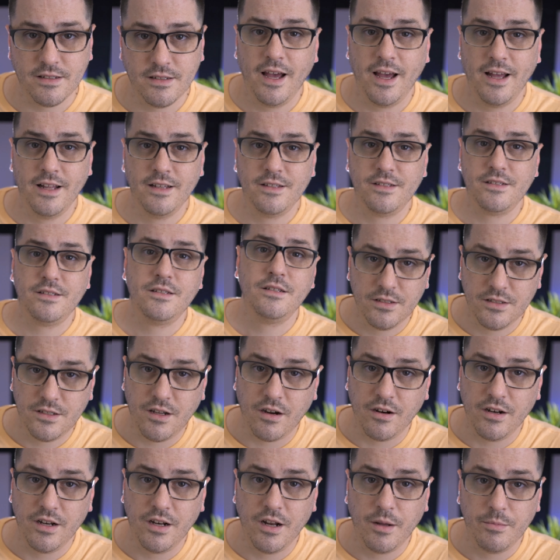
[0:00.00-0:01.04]
hence
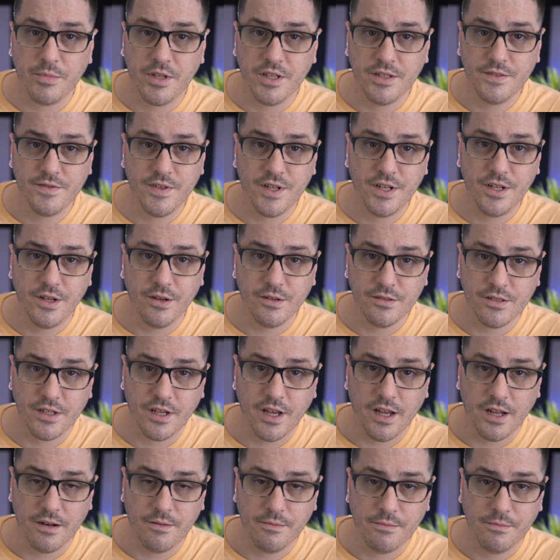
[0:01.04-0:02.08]
starting up these videos
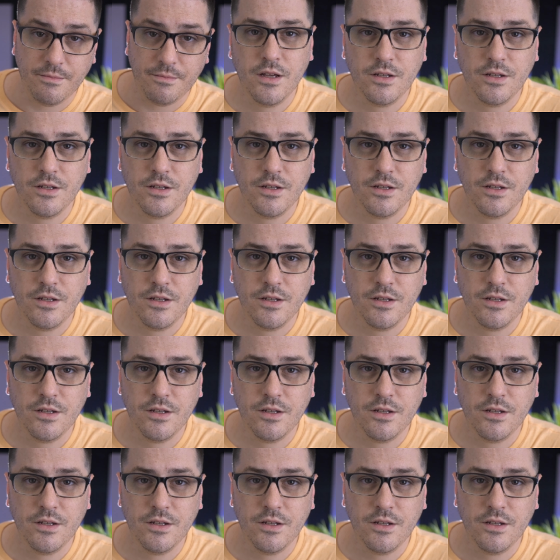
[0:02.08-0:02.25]
again.